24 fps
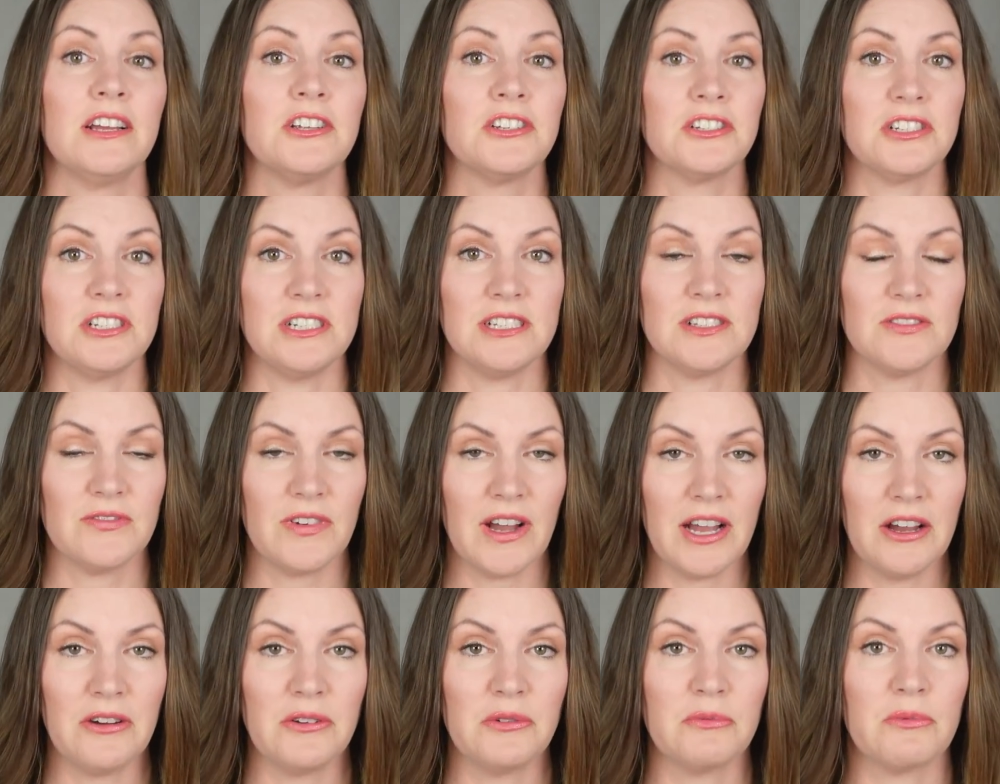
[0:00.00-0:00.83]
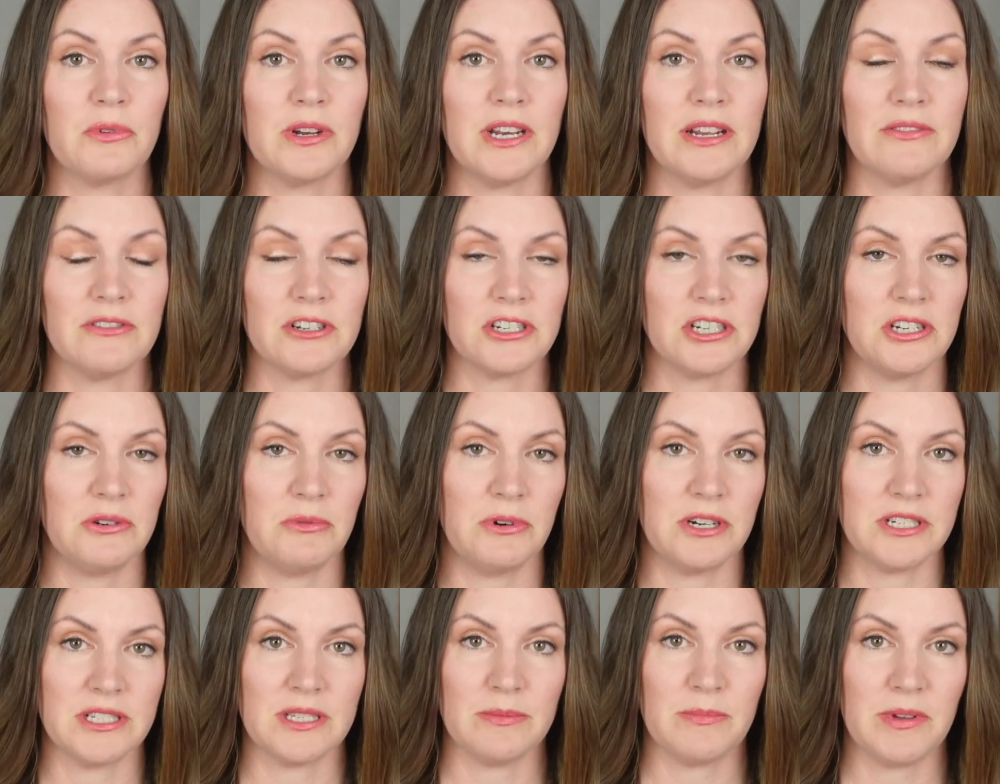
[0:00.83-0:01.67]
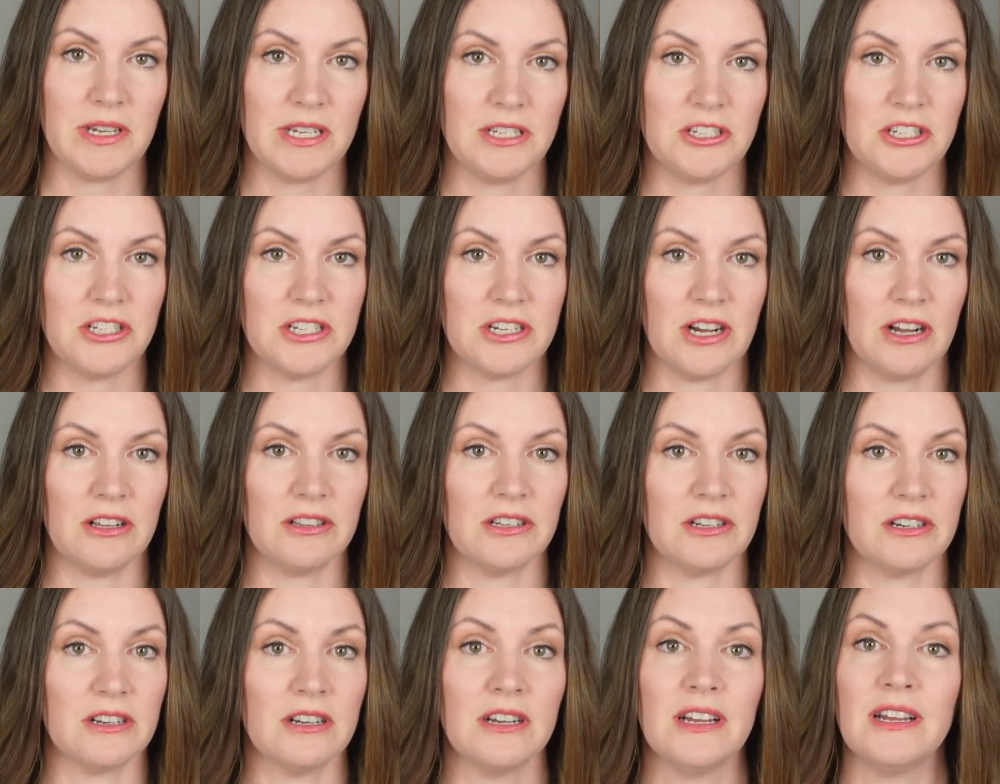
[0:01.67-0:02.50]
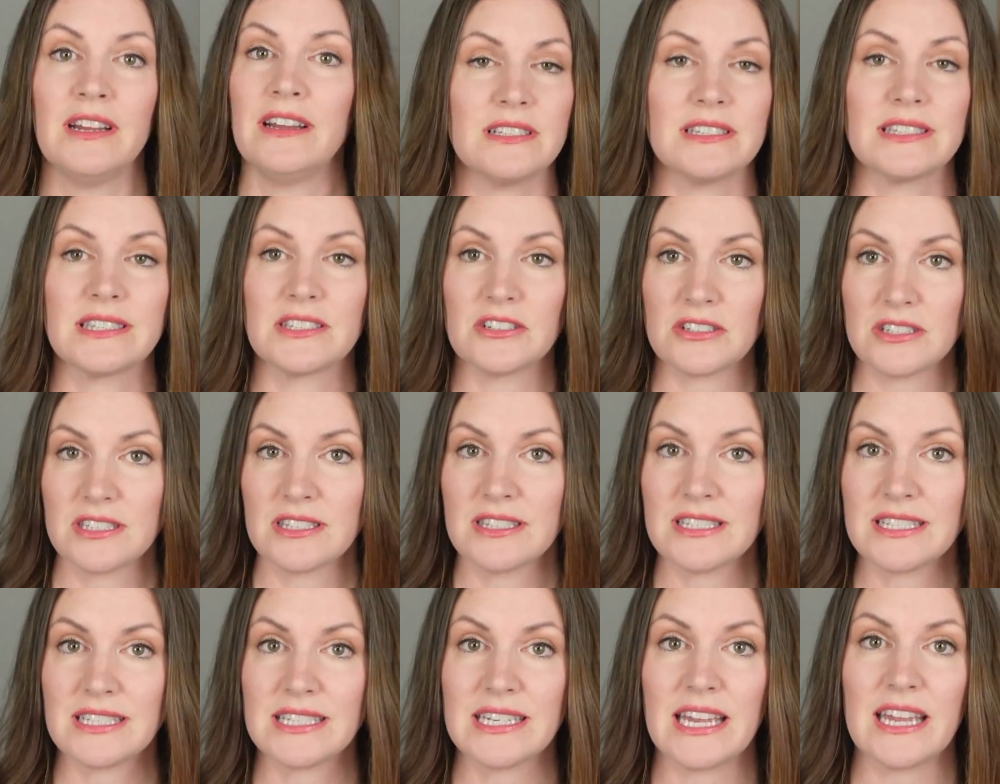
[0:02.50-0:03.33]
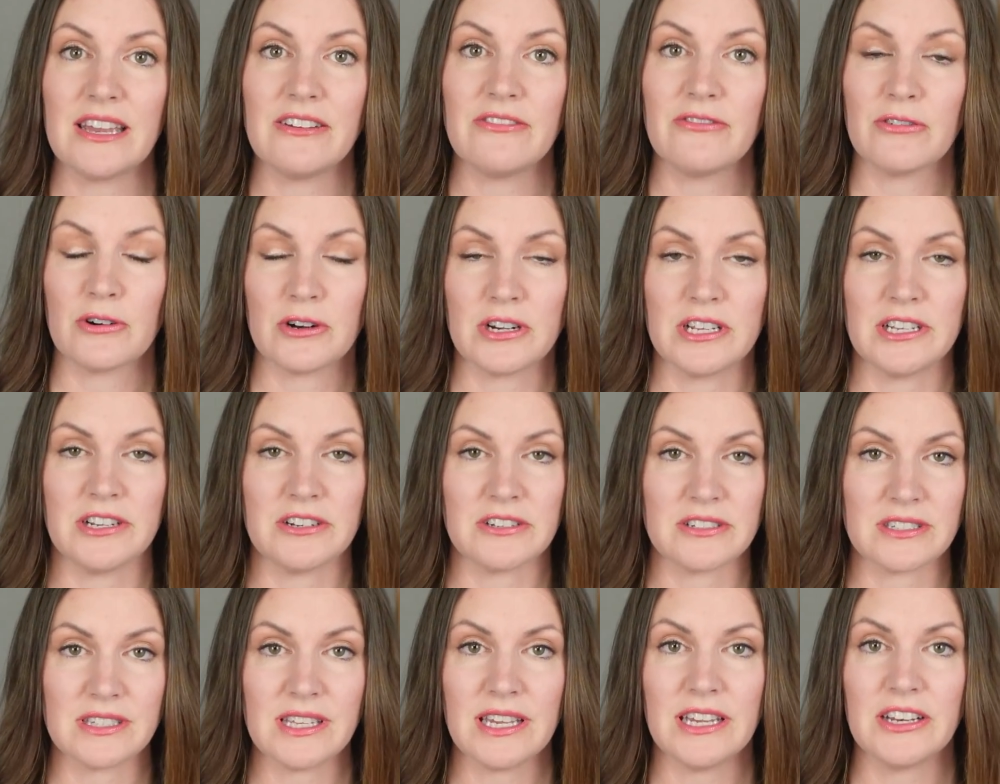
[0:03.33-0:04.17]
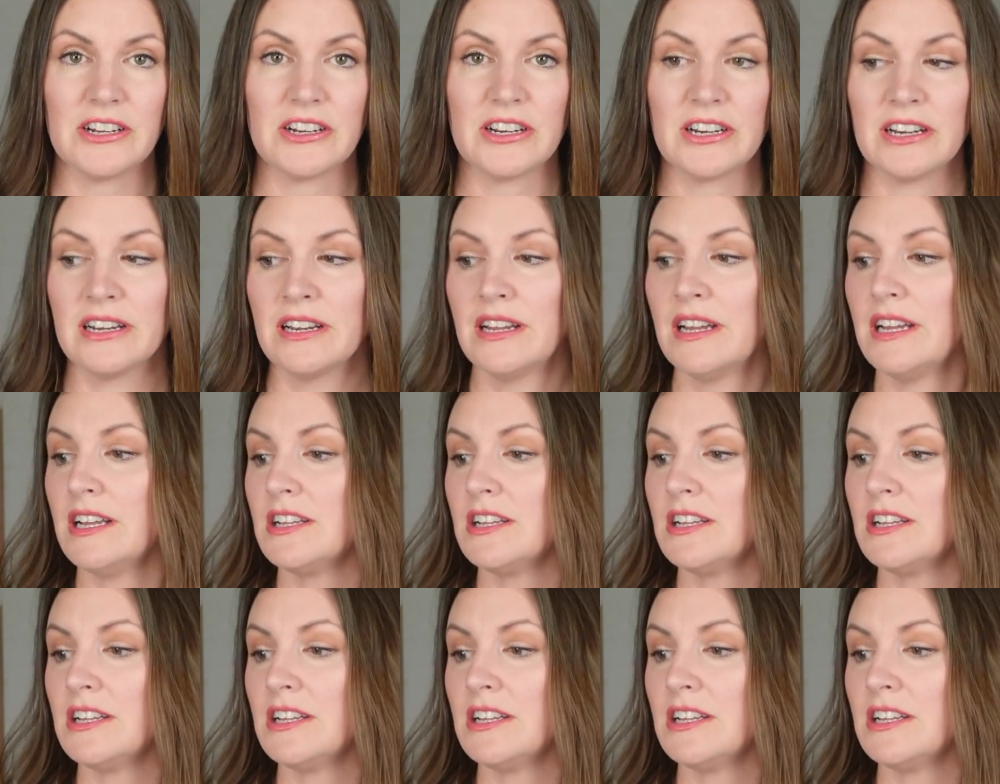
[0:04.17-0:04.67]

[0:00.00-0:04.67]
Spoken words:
She's found whenever she wears a peachy color, still to this day, 40 years later,